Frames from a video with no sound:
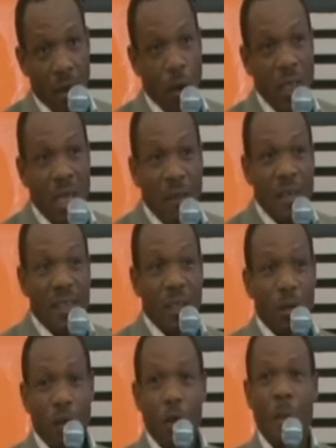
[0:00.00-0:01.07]
Whatever
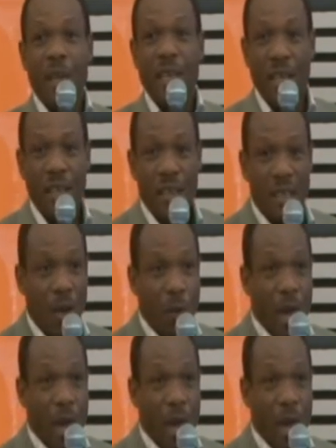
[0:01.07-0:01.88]
set of recommendations that we